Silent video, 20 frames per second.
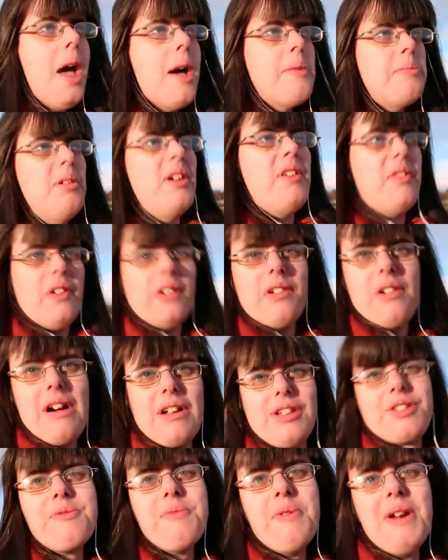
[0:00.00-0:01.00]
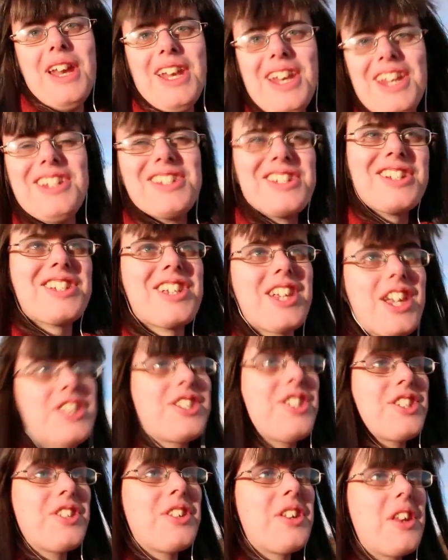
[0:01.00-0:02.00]
Bit of a last minute
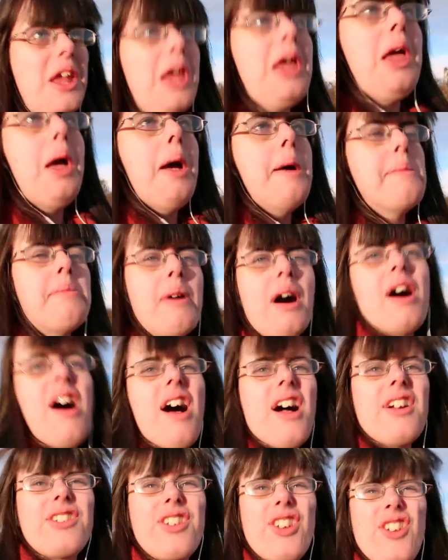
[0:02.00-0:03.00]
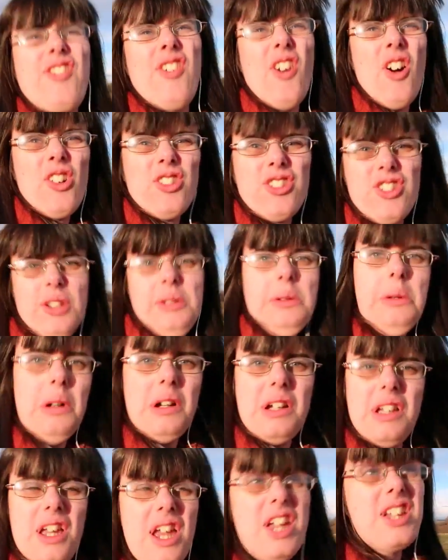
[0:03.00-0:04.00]
decision, but I just thought, do you know
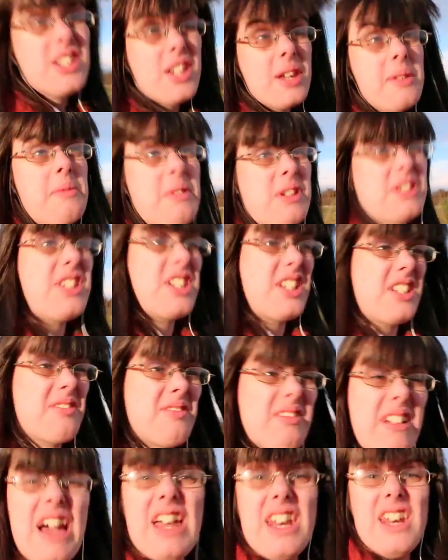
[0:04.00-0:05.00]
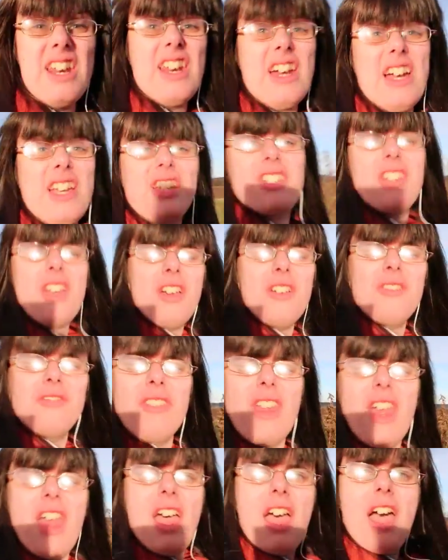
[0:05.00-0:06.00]
what? Seems it's kind of nice out.
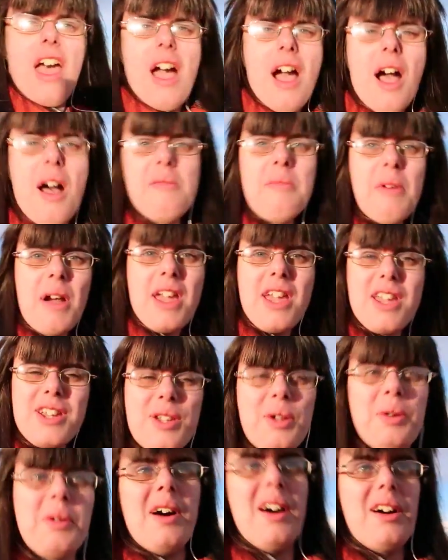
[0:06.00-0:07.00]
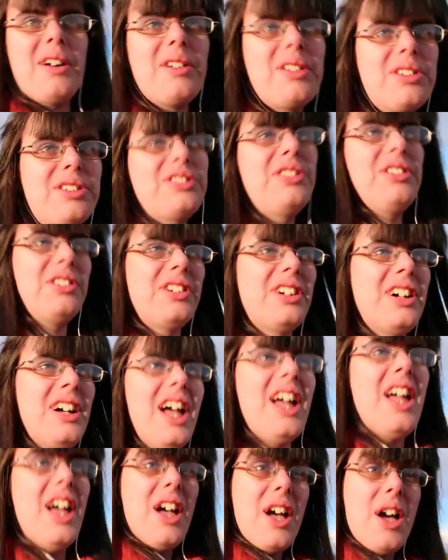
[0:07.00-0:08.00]
I might as well. So
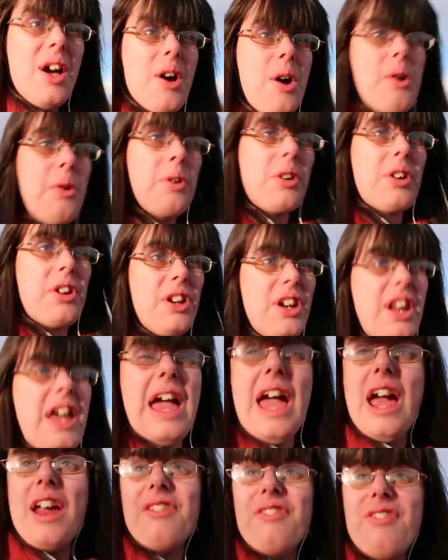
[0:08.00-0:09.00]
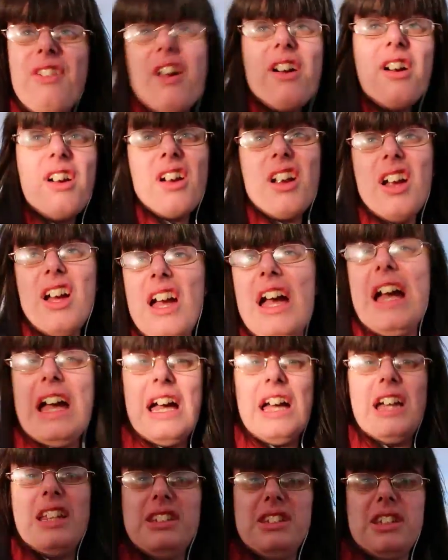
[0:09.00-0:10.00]
we're gonna head there
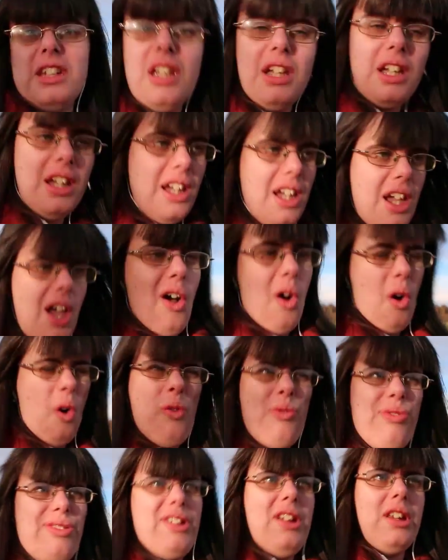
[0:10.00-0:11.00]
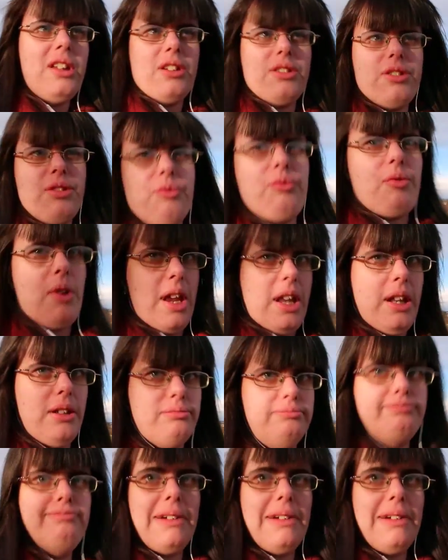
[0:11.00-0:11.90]
and hopefully it doesn't rain.